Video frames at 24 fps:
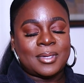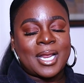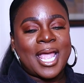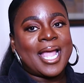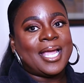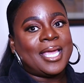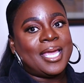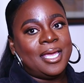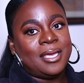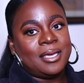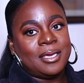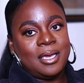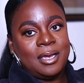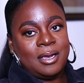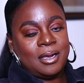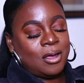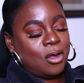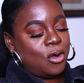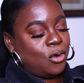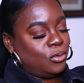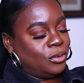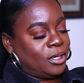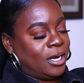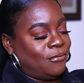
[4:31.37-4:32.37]
I can't
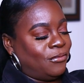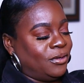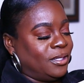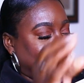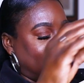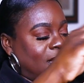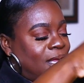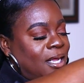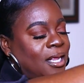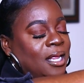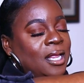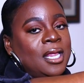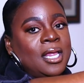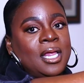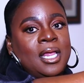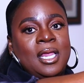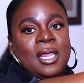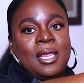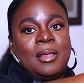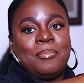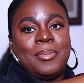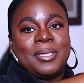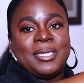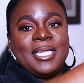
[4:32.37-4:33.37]
hold everything,
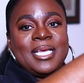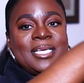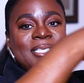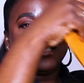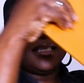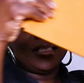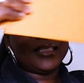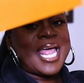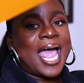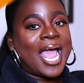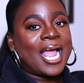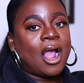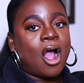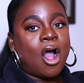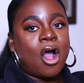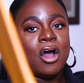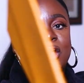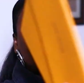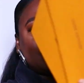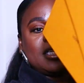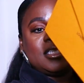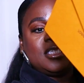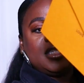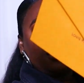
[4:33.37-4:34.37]
but this is like
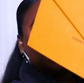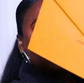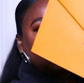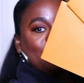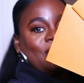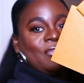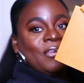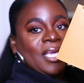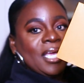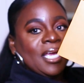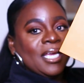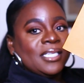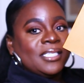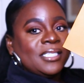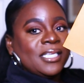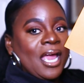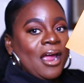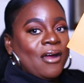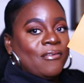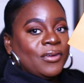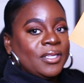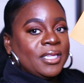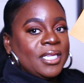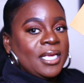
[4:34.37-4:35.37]
all the certificates,
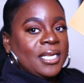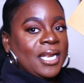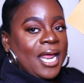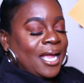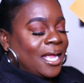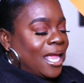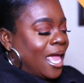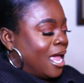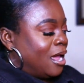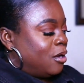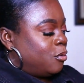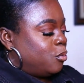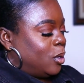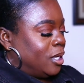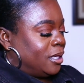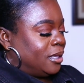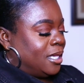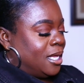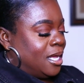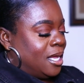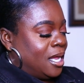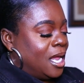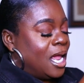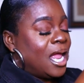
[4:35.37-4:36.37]
everything that came
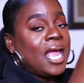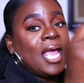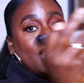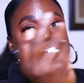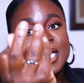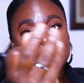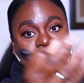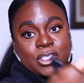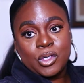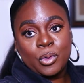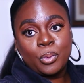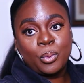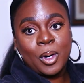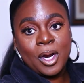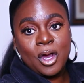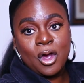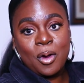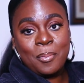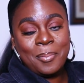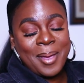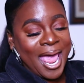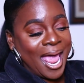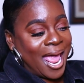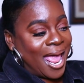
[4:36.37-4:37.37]
with it. It's the
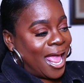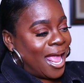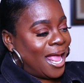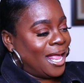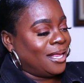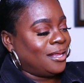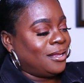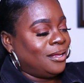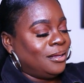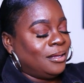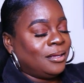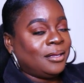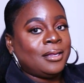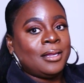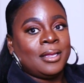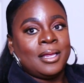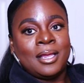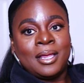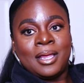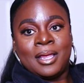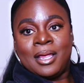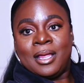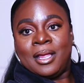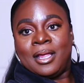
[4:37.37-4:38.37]
real bag
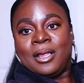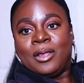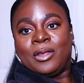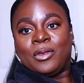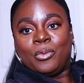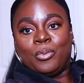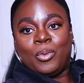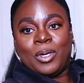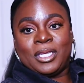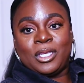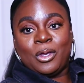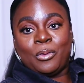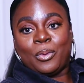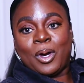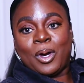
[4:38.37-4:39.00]
with the